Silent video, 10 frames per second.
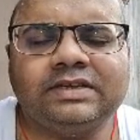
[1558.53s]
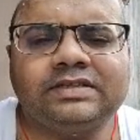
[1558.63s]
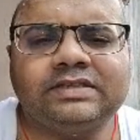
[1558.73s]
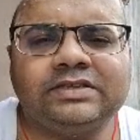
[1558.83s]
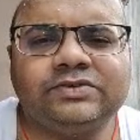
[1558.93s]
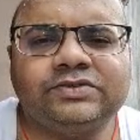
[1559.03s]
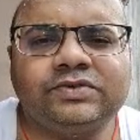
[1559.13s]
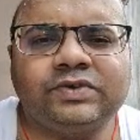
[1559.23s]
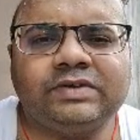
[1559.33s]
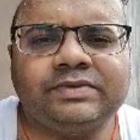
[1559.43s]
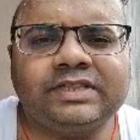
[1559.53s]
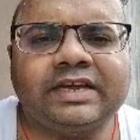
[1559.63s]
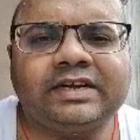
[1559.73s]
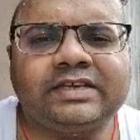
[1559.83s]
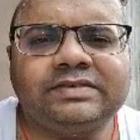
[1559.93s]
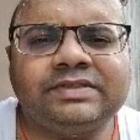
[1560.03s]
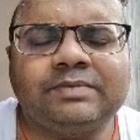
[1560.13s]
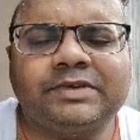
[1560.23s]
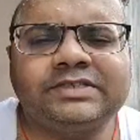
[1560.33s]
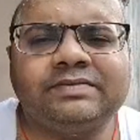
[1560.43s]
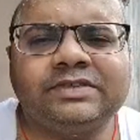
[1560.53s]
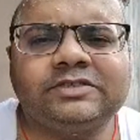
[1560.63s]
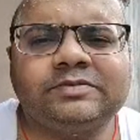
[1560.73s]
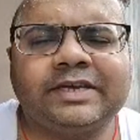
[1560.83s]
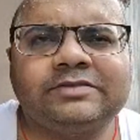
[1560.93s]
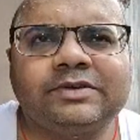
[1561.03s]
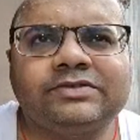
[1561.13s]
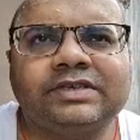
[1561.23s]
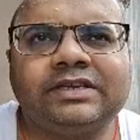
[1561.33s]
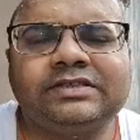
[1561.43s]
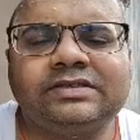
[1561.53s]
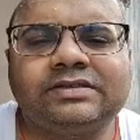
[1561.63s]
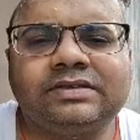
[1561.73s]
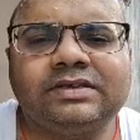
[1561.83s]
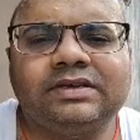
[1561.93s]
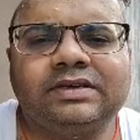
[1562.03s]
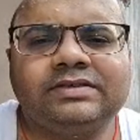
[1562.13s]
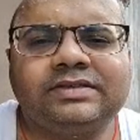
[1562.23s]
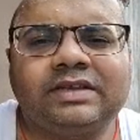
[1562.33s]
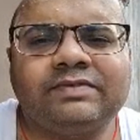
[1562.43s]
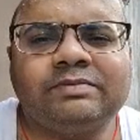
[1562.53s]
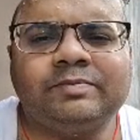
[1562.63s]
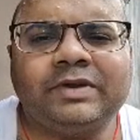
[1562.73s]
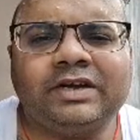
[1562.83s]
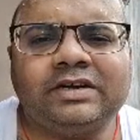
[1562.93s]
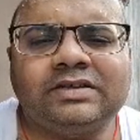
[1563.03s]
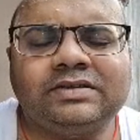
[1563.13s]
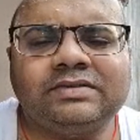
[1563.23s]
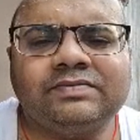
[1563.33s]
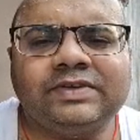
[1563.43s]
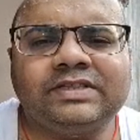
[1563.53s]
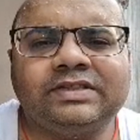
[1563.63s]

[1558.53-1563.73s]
then you should do it with naked eyes. Even the person with specs, because sun would be blurred with